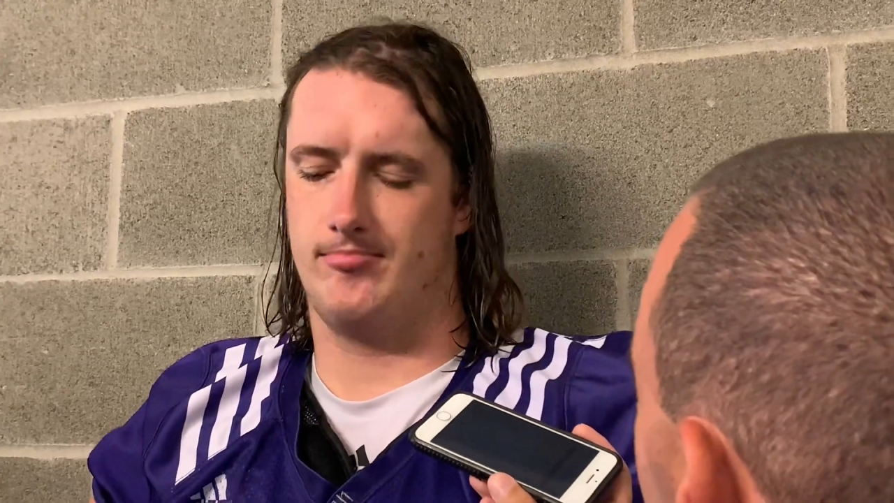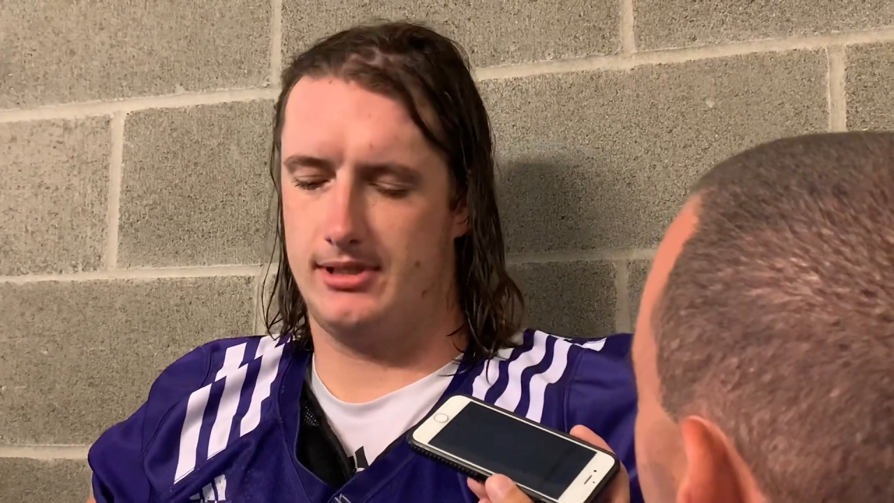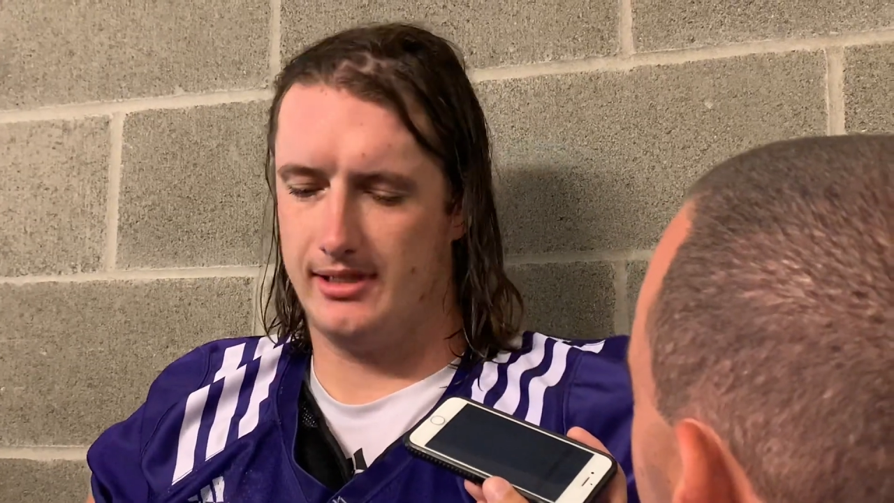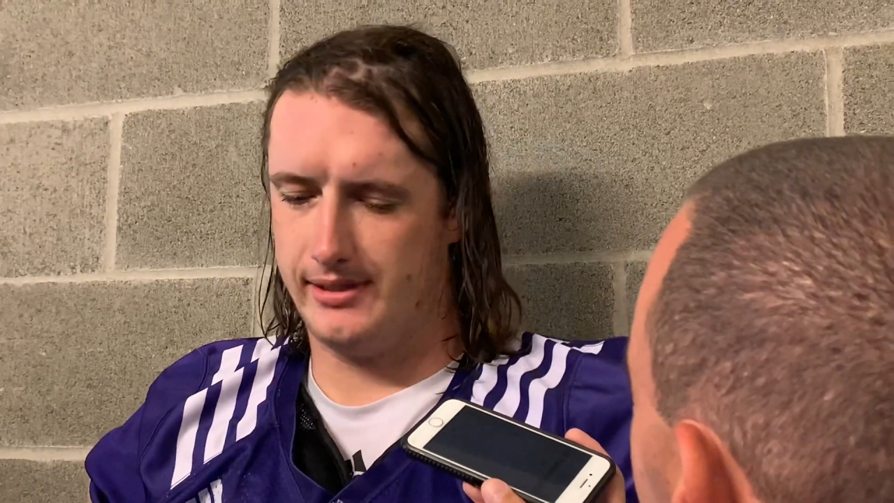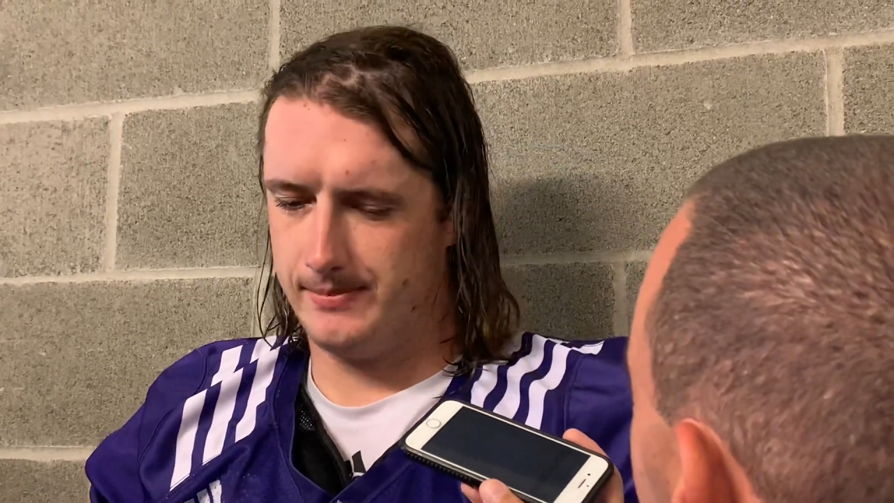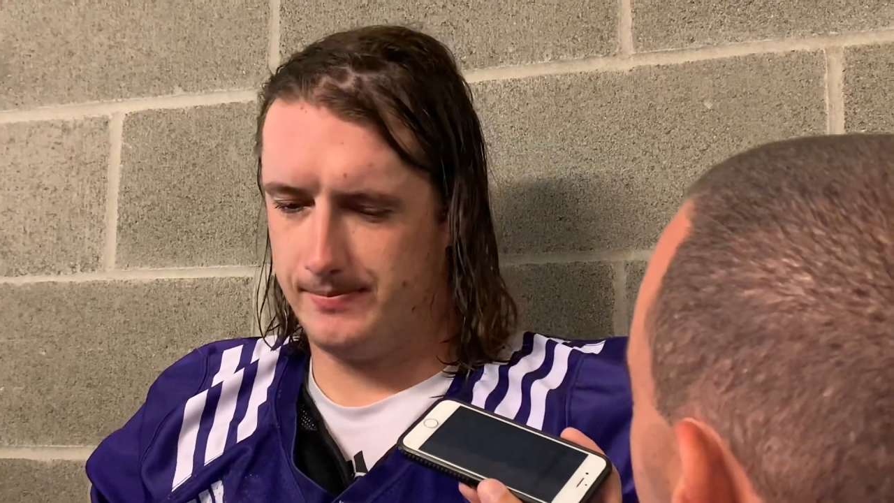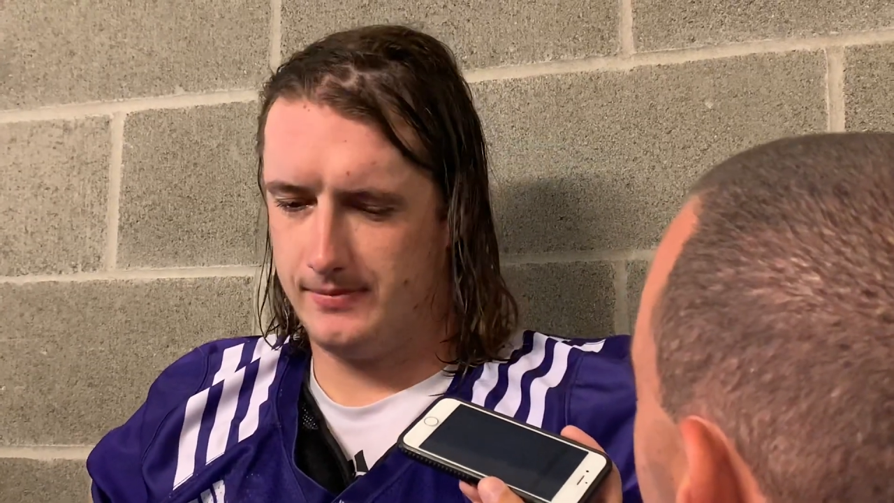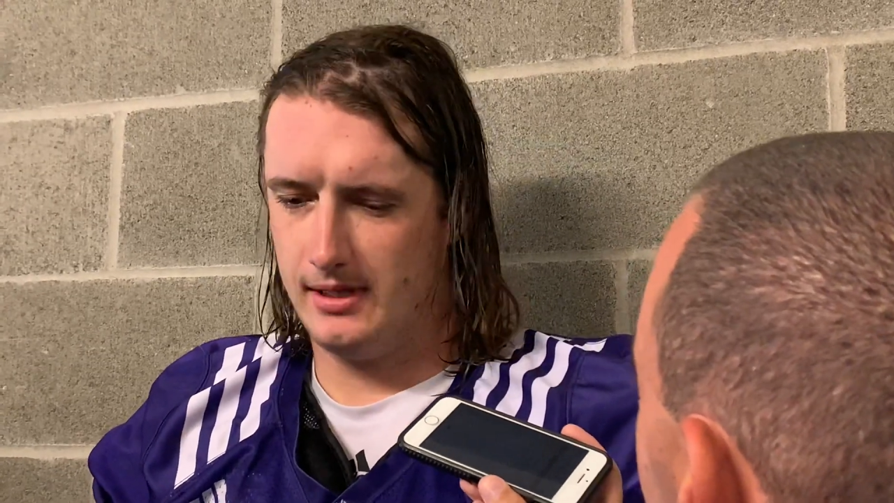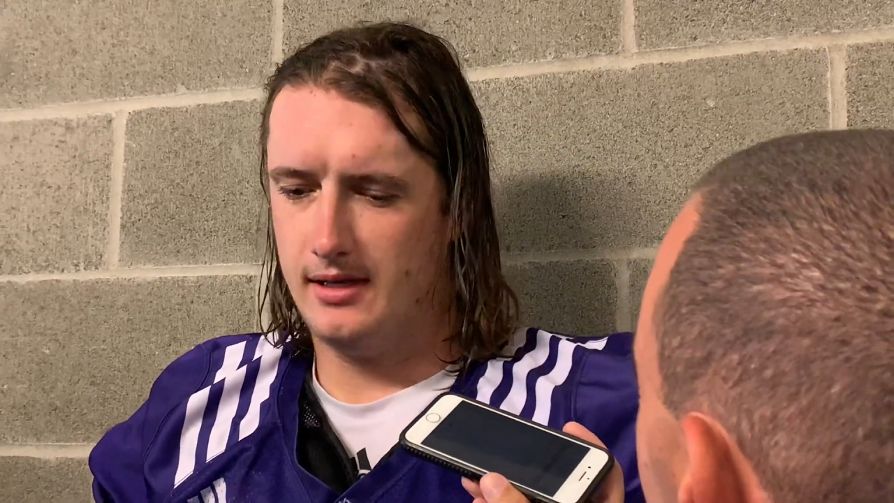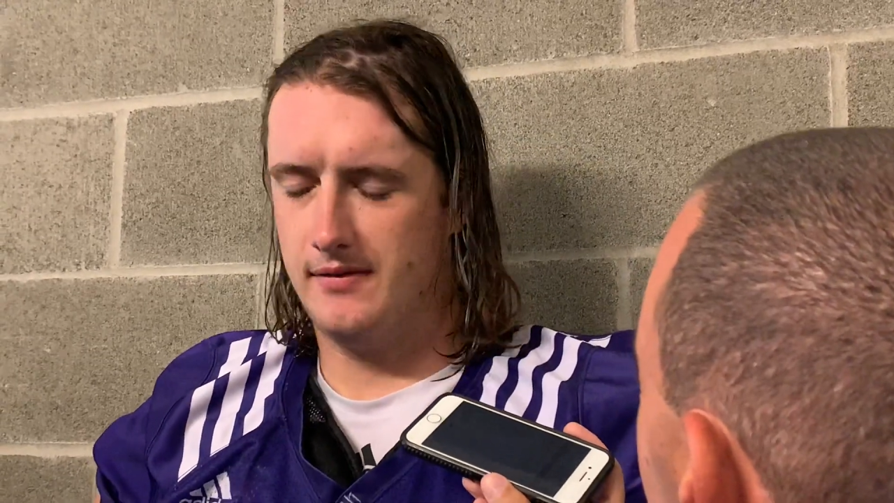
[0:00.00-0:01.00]
So
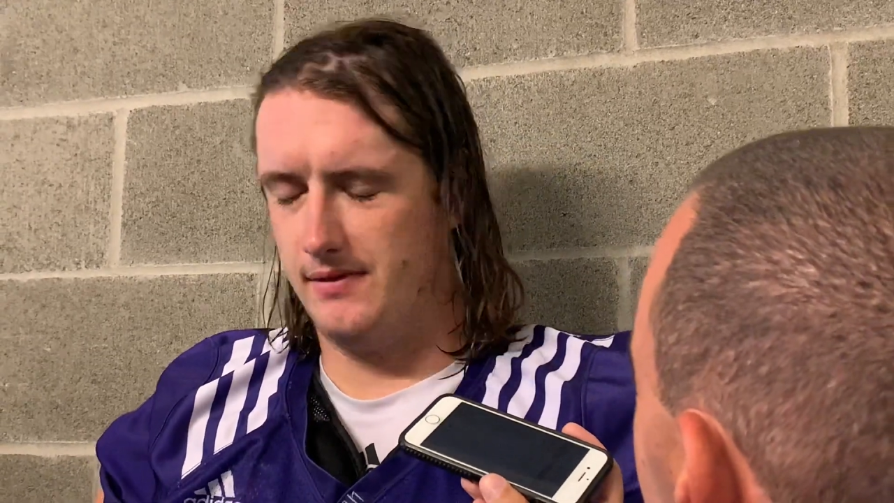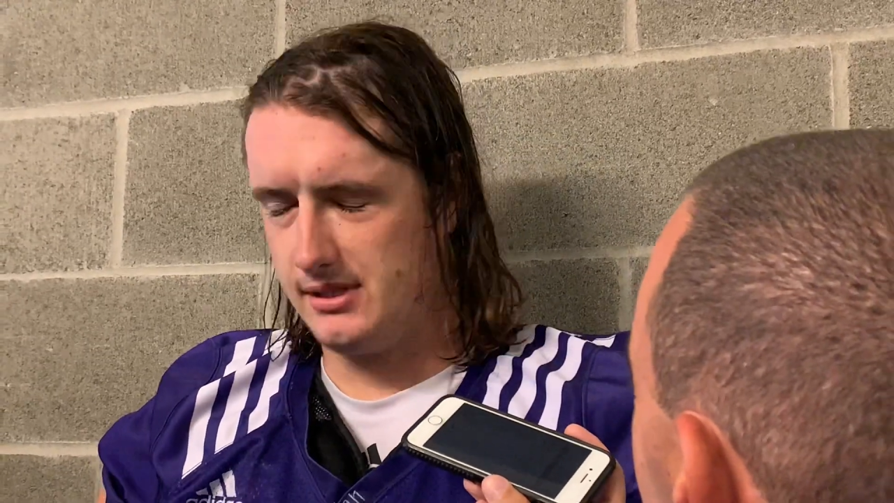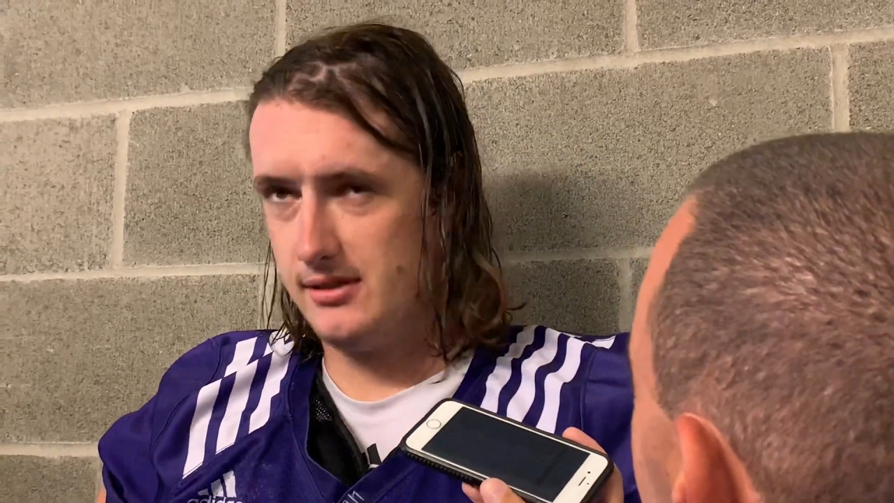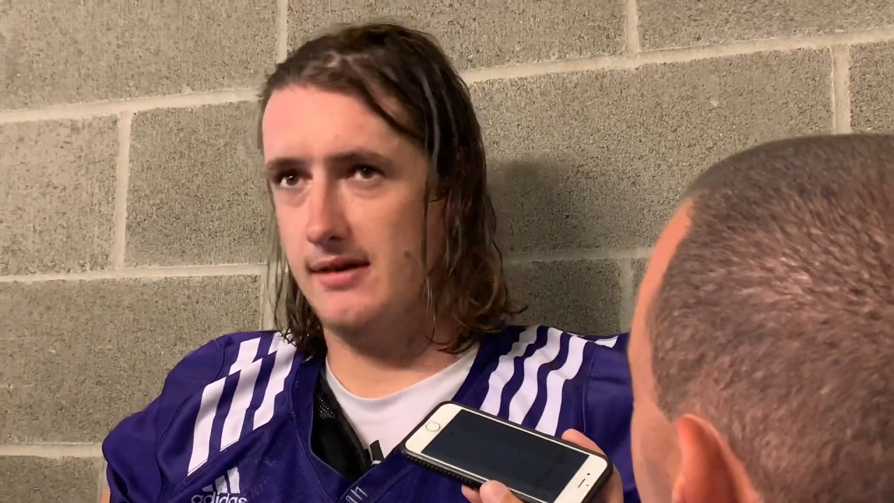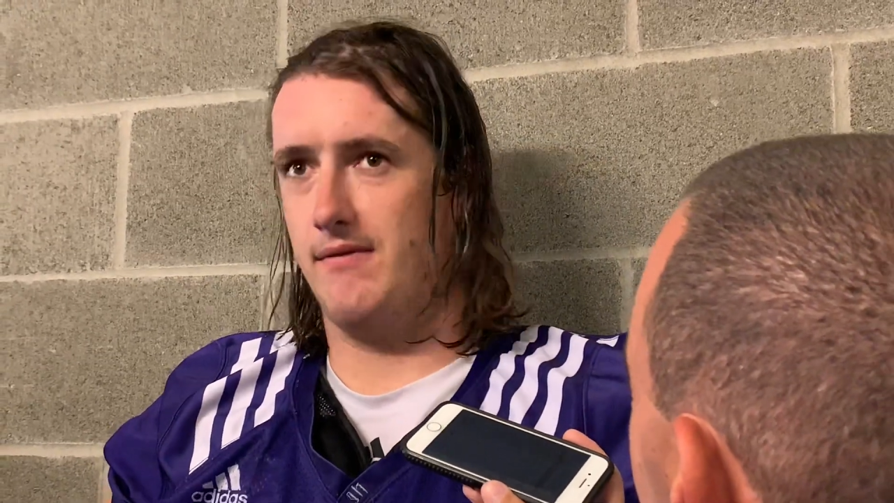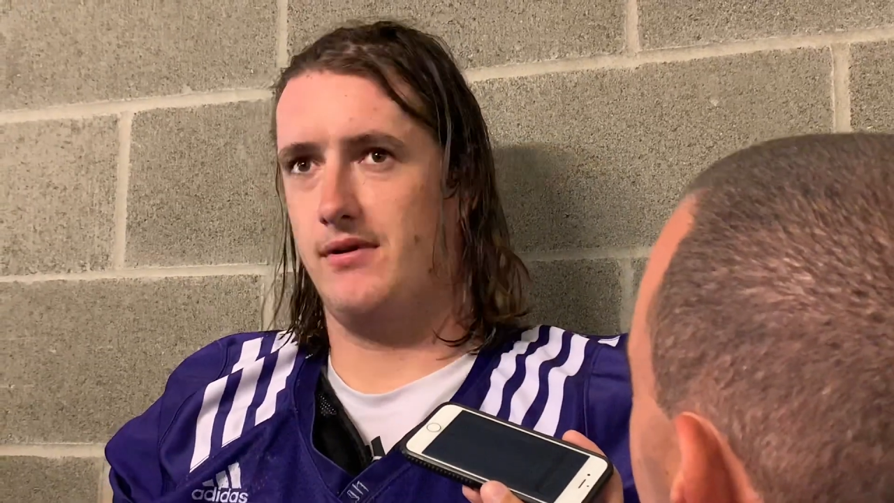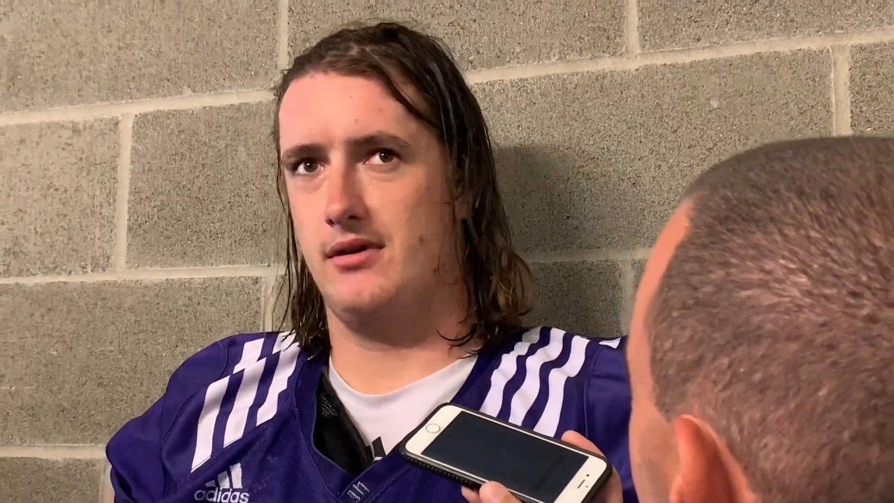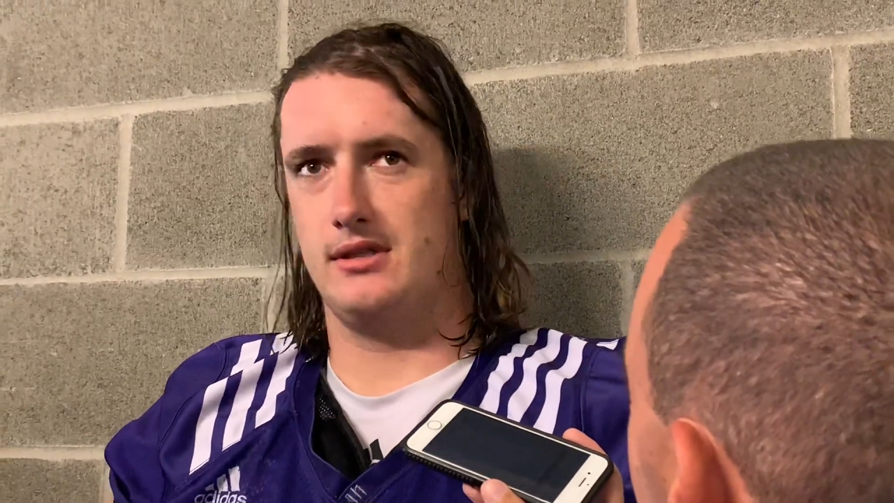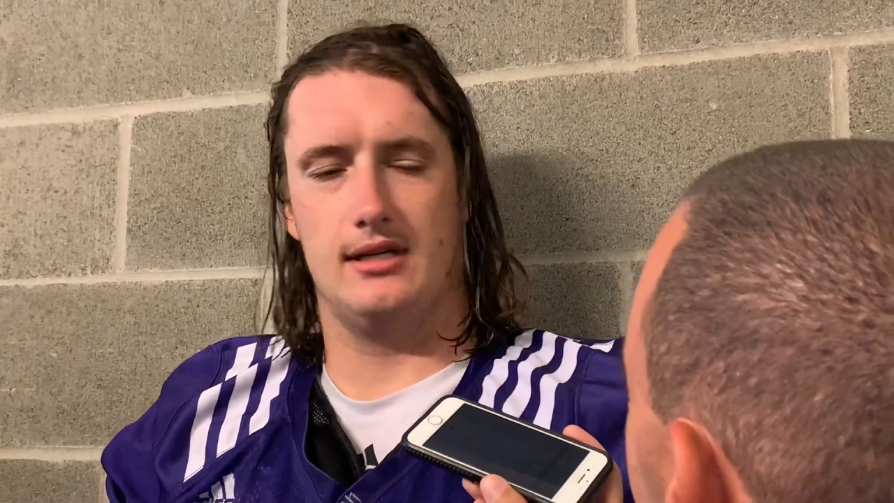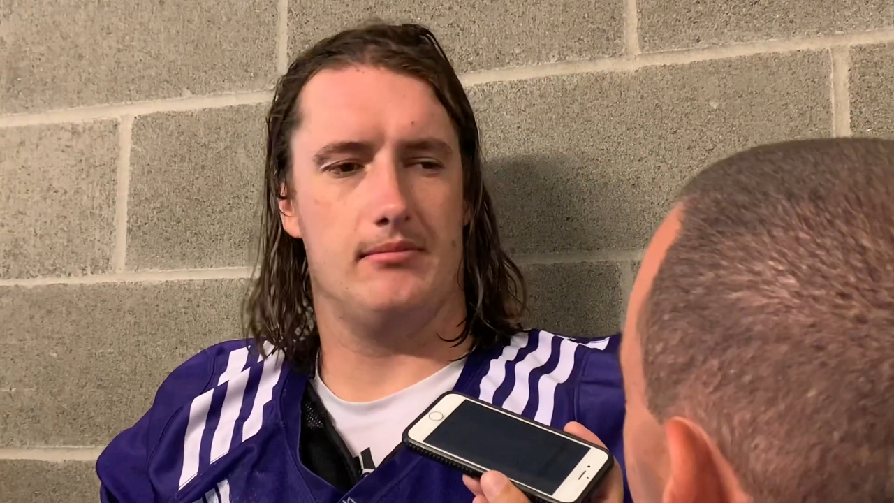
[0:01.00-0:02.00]
physically I'm feeling good.